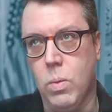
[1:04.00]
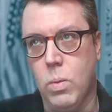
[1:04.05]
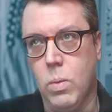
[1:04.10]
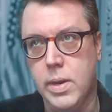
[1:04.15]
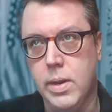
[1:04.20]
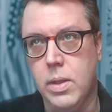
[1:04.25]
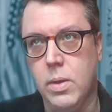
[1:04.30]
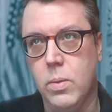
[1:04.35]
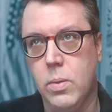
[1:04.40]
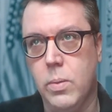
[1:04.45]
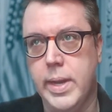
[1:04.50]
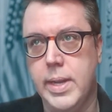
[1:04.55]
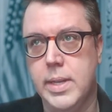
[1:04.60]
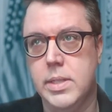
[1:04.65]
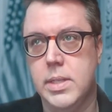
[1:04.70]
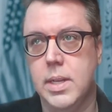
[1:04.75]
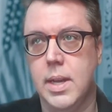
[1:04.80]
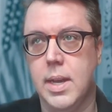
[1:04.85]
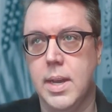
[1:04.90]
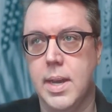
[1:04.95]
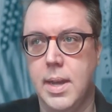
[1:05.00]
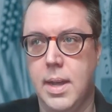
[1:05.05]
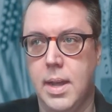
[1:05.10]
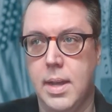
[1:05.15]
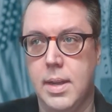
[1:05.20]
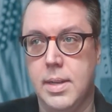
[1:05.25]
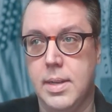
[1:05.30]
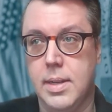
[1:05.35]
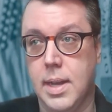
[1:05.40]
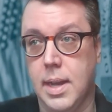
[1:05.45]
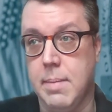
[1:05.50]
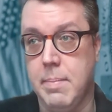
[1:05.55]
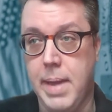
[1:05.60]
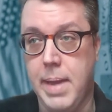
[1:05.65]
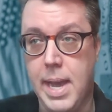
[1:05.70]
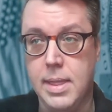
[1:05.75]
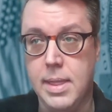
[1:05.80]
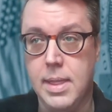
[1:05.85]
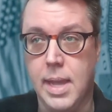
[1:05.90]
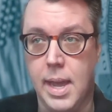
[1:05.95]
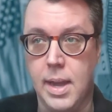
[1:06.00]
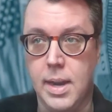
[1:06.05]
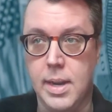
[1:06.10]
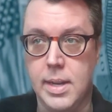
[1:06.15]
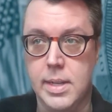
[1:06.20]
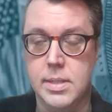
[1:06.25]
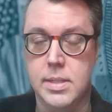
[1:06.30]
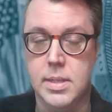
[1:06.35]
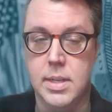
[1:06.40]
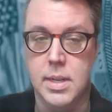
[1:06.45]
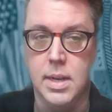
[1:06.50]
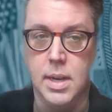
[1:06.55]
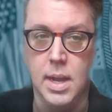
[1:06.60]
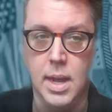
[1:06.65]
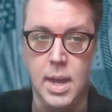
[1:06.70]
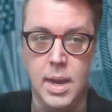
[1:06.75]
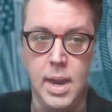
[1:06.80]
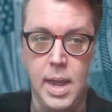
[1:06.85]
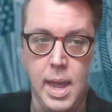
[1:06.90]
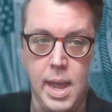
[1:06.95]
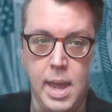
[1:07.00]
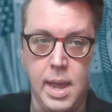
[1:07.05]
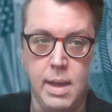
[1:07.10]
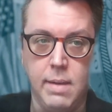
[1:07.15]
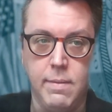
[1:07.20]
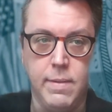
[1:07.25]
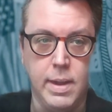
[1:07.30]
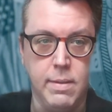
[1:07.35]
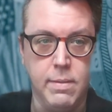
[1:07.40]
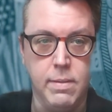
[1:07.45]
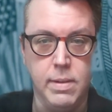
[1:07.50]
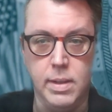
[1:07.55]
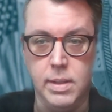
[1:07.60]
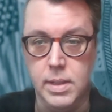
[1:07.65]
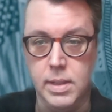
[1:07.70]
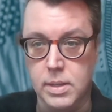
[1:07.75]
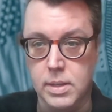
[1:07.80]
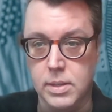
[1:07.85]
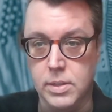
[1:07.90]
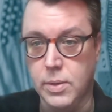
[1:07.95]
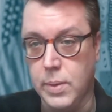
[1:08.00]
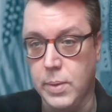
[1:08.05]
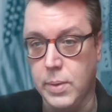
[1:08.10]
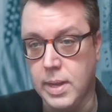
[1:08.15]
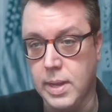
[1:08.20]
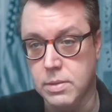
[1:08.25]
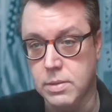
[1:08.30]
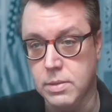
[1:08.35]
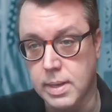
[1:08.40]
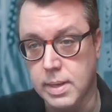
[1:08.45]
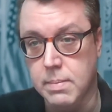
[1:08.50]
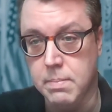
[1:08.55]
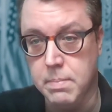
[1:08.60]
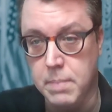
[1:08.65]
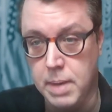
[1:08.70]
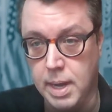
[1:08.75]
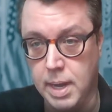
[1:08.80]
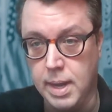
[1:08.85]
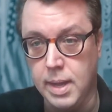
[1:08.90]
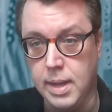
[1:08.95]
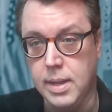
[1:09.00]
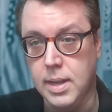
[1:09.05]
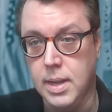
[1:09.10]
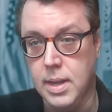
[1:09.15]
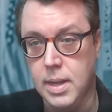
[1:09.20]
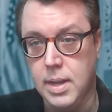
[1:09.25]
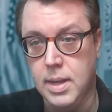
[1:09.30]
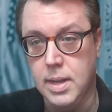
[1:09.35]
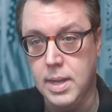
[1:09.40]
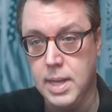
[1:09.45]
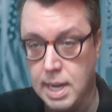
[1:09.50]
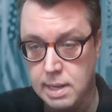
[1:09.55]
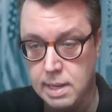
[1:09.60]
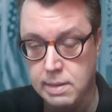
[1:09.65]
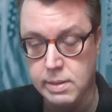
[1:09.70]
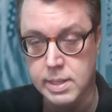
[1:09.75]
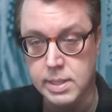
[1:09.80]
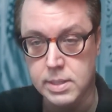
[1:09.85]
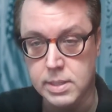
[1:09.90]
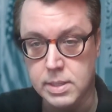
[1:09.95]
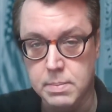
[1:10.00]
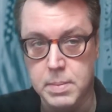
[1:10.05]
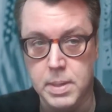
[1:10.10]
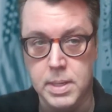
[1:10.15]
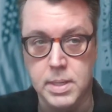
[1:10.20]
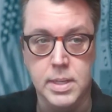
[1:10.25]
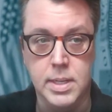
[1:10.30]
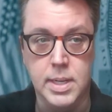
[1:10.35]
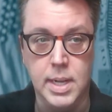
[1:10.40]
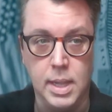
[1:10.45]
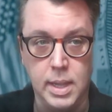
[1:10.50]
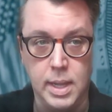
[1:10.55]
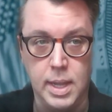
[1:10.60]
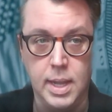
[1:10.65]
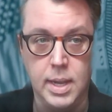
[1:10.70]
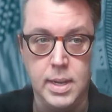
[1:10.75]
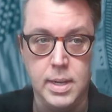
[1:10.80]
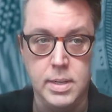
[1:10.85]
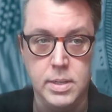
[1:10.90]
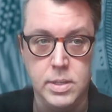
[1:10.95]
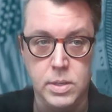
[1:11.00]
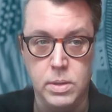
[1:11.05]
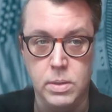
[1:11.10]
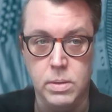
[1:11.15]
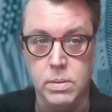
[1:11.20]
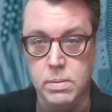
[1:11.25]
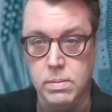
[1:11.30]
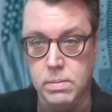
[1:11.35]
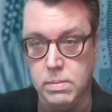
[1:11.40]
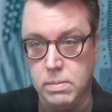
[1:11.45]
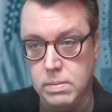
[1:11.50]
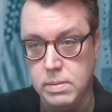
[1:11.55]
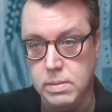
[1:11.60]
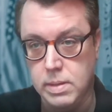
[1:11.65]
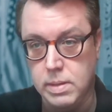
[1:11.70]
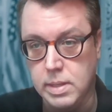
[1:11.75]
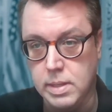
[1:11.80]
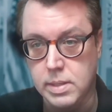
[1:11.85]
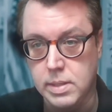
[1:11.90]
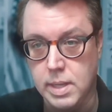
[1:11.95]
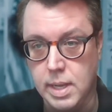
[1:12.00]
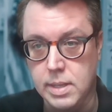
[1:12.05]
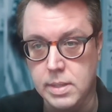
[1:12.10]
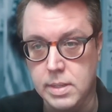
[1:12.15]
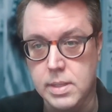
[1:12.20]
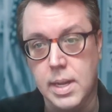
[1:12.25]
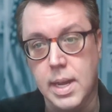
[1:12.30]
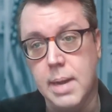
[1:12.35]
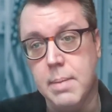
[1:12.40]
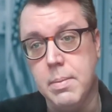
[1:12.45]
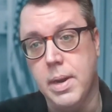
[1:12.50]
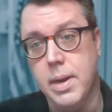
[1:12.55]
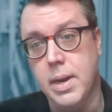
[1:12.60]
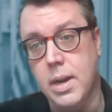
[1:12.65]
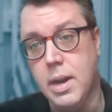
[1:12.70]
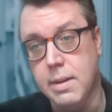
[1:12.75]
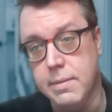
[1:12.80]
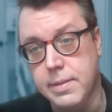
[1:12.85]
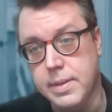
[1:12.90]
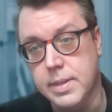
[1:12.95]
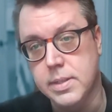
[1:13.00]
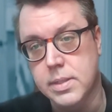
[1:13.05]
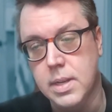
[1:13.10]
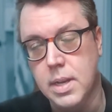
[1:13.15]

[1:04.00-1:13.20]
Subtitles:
of the ways to combat that is to not have every little nuance written by Congress, but to delegate it to, in this case, the Copyright Office.